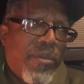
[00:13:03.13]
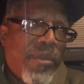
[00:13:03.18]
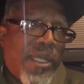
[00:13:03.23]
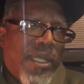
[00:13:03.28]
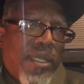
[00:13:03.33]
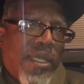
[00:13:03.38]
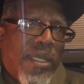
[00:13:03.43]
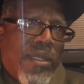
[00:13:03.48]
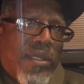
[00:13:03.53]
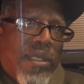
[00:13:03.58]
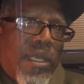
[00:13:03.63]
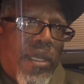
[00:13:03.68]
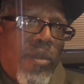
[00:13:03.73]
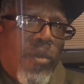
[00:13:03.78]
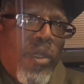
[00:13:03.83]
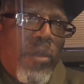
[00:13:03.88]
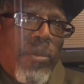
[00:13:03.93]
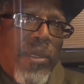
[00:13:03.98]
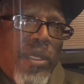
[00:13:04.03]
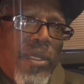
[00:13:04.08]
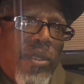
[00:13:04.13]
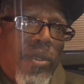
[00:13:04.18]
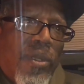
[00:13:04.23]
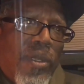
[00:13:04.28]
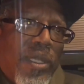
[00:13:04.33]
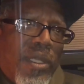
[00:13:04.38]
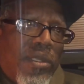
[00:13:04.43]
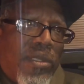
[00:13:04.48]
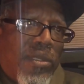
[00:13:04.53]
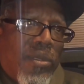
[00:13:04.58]
because uh, we've been
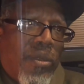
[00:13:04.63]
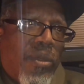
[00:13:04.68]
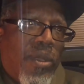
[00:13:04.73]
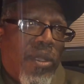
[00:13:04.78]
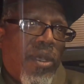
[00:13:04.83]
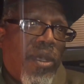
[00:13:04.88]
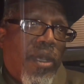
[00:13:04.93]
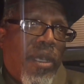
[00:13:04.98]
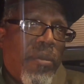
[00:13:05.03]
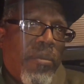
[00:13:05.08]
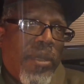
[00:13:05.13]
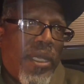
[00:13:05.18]
doing this so long.